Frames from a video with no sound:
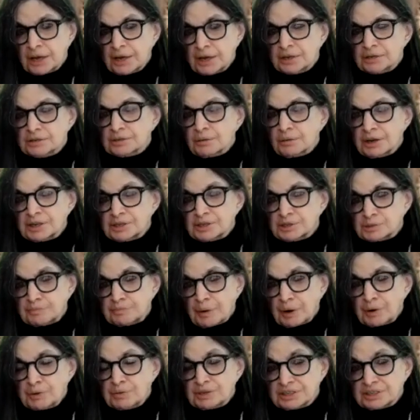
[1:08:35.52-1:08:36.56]
So I
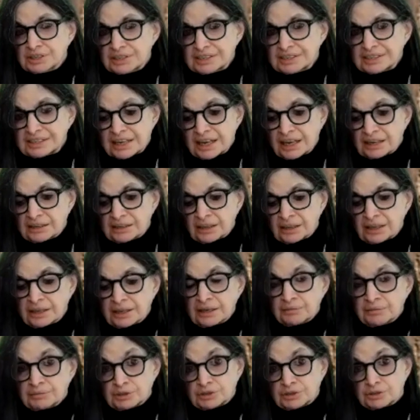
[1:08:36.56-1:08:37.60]
spoke to Stanley.
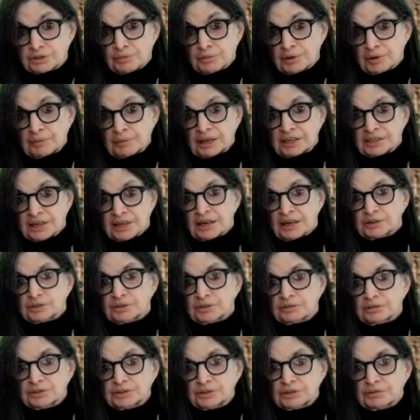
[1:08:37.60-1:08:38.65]
I was doing my
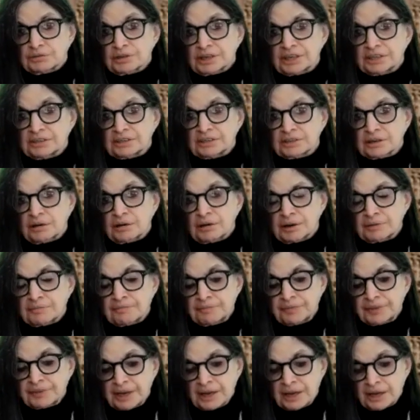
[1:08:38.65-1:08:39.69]
doctoral degree at the time.
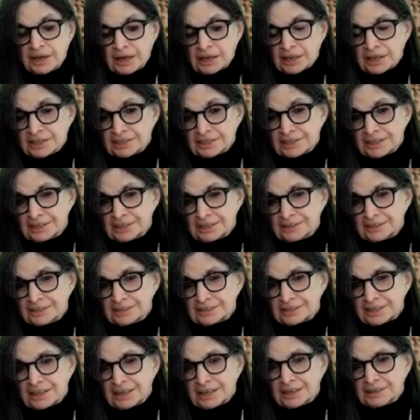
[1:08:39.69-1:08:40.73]
And I said,
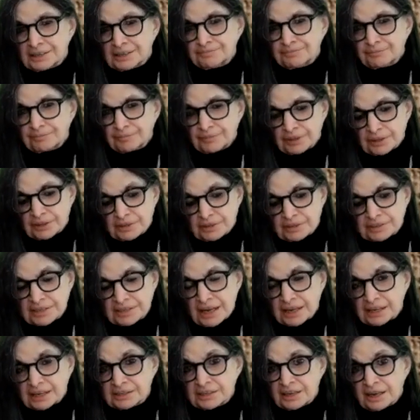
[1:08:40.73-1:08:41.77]
Stan, your
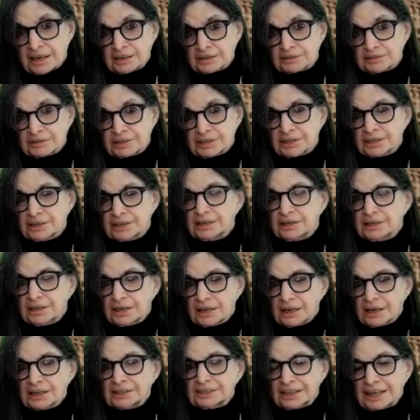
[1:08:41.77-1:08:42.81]
second doctorate,
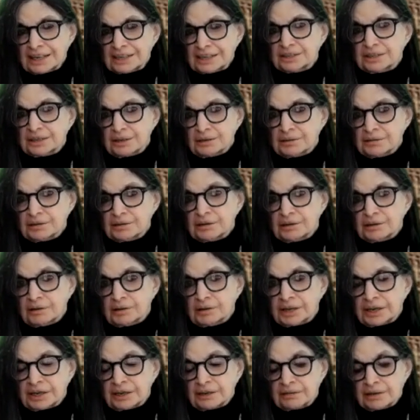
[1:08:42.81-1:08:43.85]
I'd like to go to
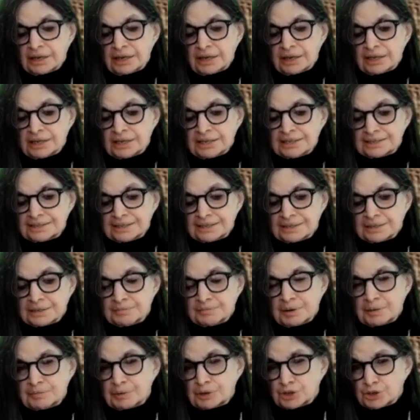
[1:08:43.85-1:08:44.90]
Hana. And he said to
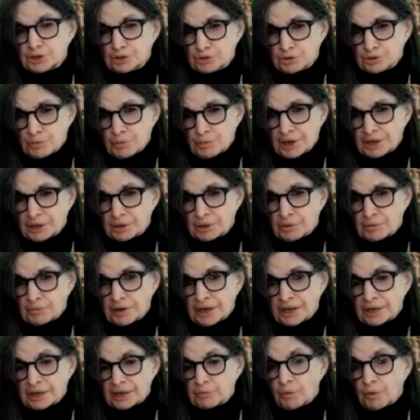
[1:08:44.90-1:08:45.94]
me, but you're doing it
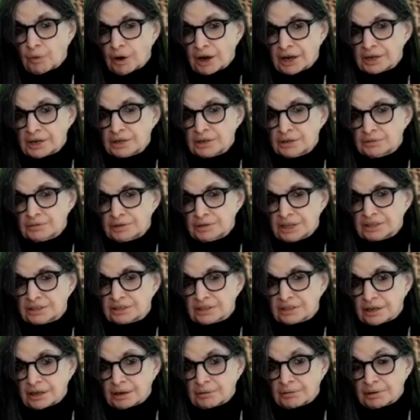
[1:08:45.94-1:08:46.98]
already. Why do you need
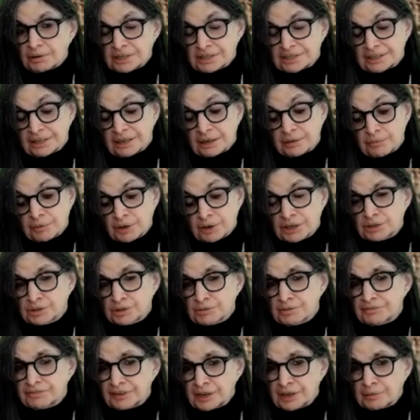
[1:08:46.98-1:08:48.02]
to go? I said, I want to do
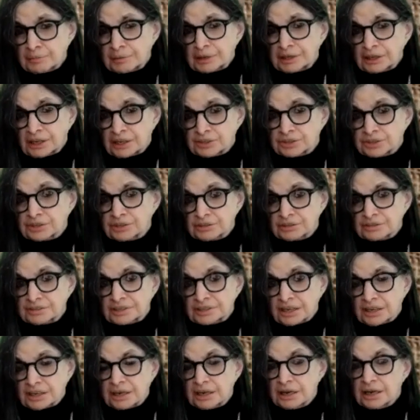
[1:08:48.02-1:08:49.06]
a phenomenological
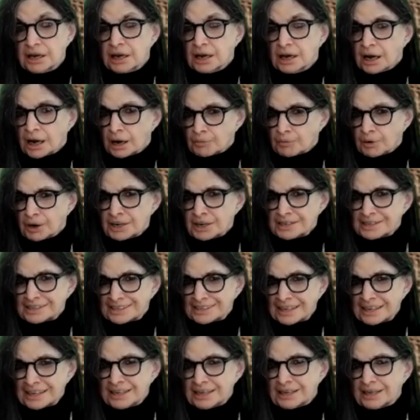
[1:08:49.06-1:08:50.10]
study. I want to
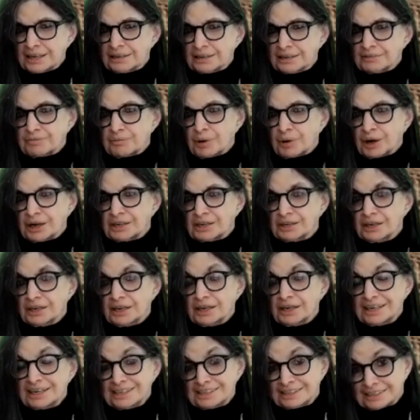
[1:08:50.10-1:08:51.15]
see if what
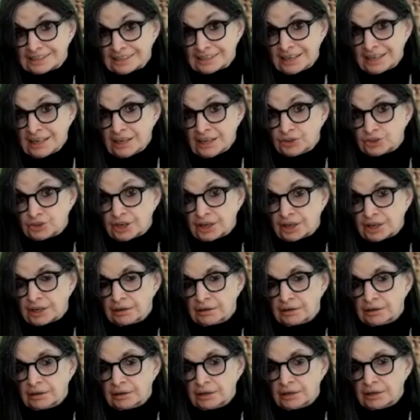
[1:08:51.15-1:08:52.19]
he's teaching
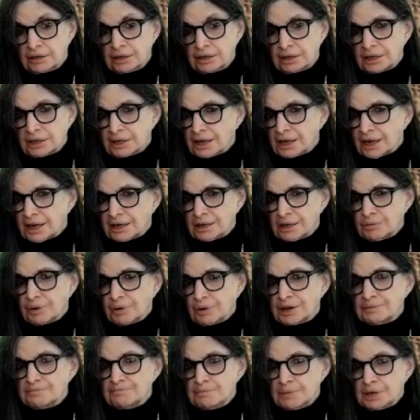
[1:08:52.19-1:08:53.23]
in any
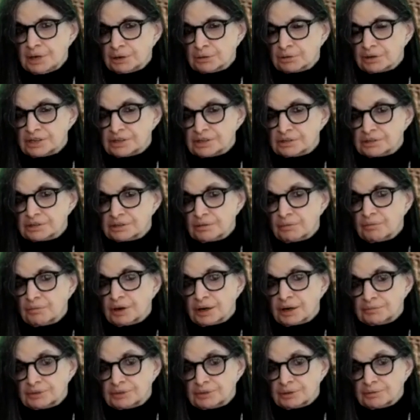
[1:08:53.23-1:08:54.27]
way mirrors what
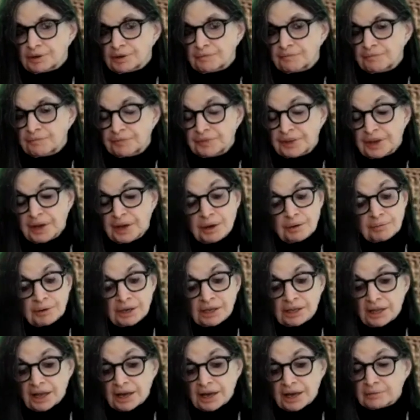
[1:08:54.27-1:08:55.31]
I'm doing.
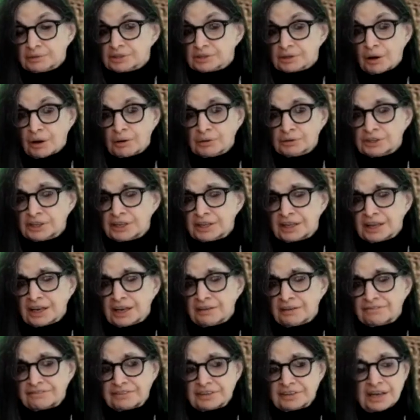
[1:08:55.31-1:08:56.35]
Well, I was only
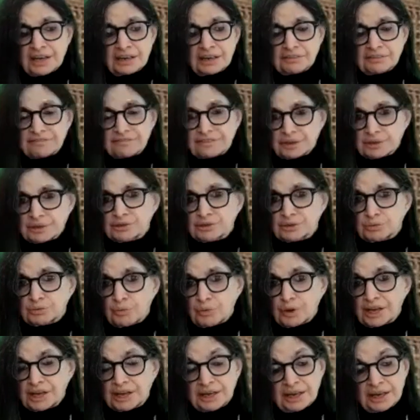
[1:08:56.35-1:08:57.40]
there for that first
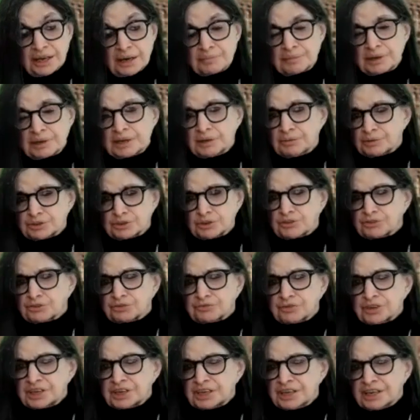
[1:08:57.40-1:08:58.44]
week. And I mean, it was a
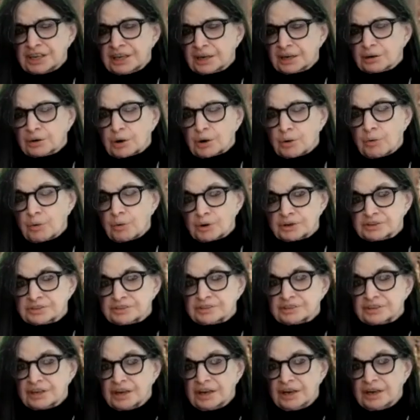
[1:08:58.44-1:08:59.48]
3-year
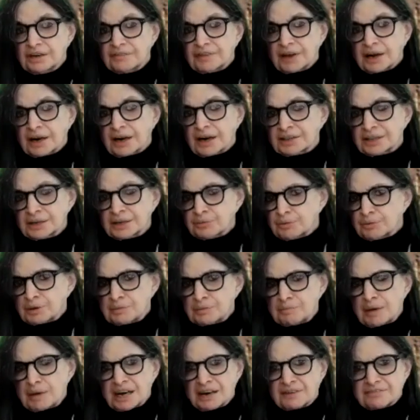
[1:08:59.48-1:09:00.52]
course that I think we
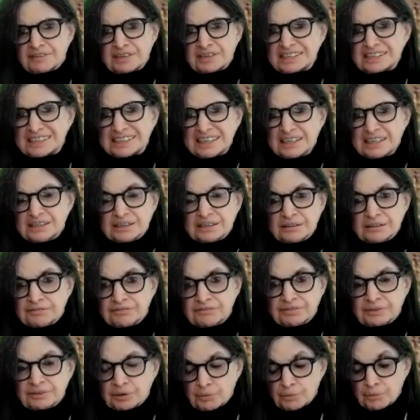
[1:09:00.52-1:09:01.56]
met every season
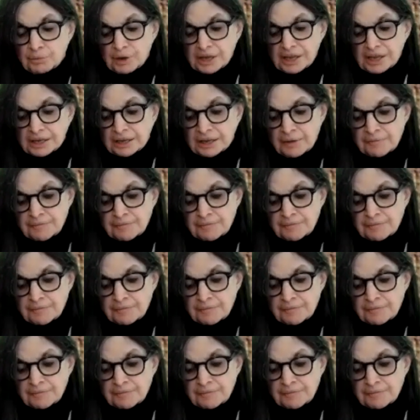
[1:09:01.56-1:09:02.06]
for a week.